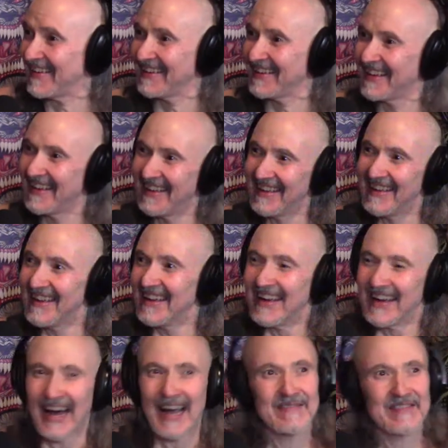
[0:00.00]
Yeah,
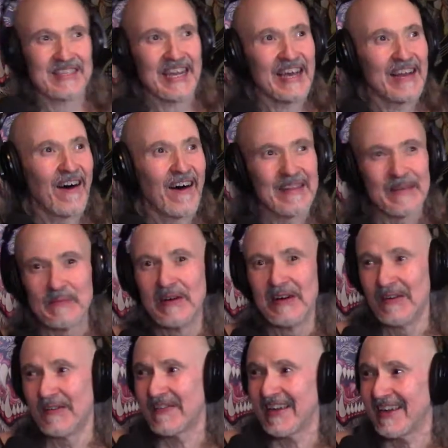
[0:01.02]
man. I've I seen all the
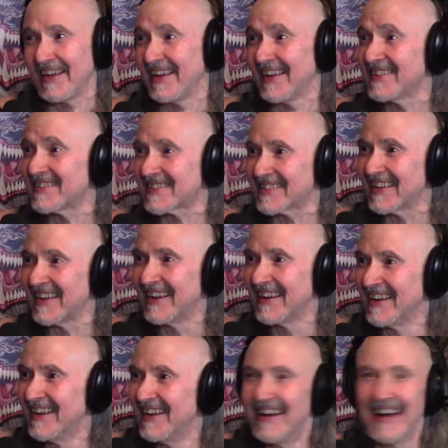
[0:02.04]
movies.
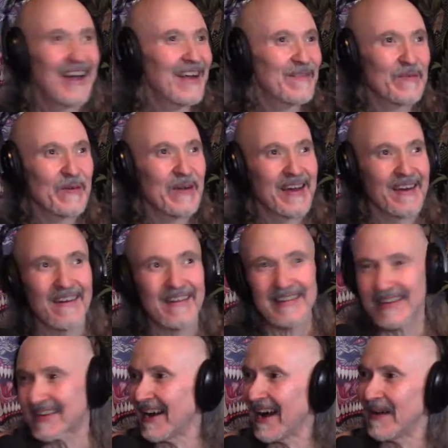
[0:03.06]
I read all
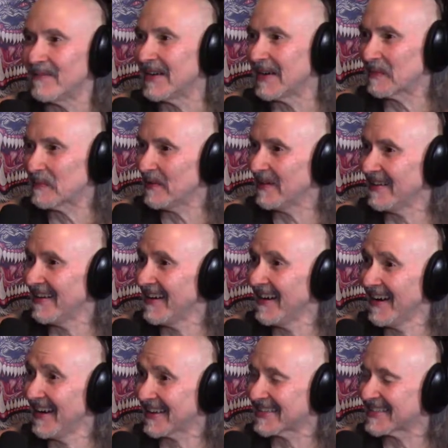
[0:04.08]
the comic
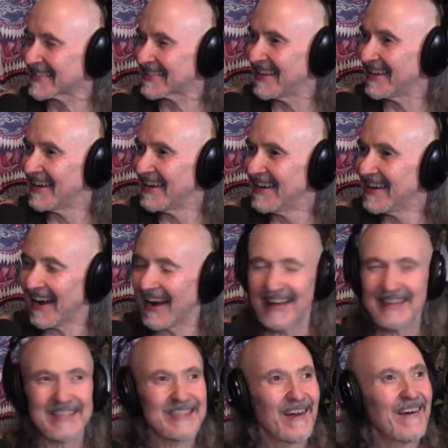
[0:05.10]
books. Oh.
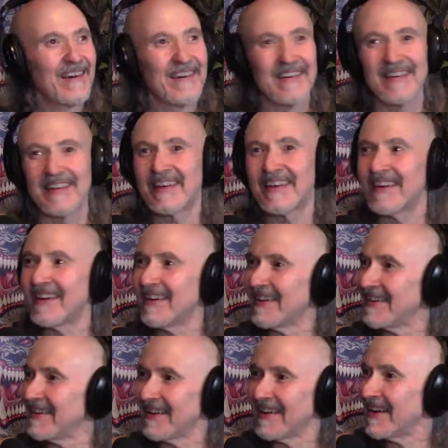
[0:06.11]
I saw,
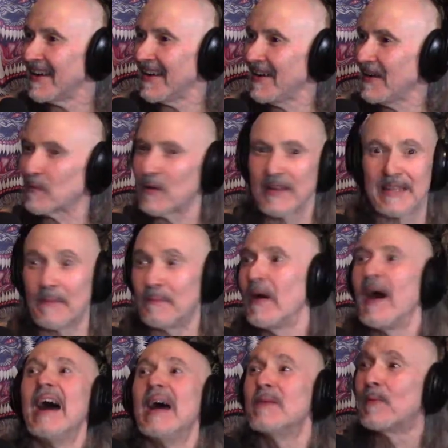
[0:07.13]
yeah. I read the
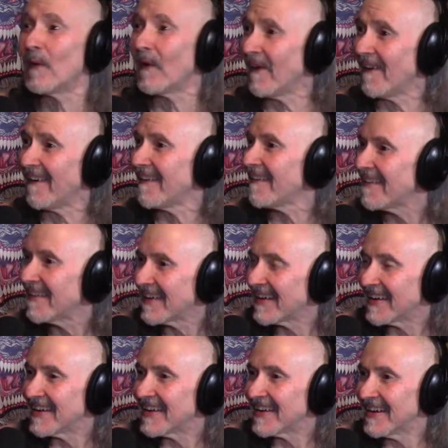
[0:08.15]
Bible.
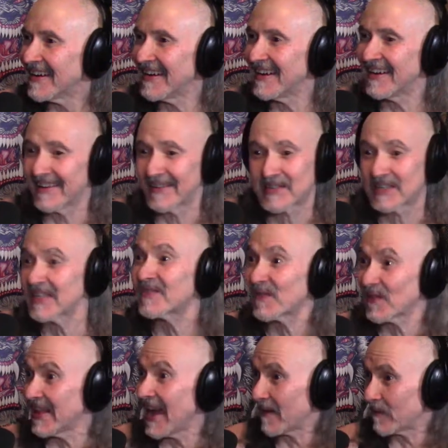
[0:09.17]
Right? Uh, just
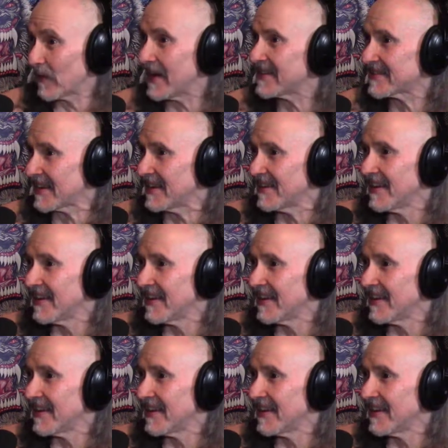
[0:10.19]
for that reason.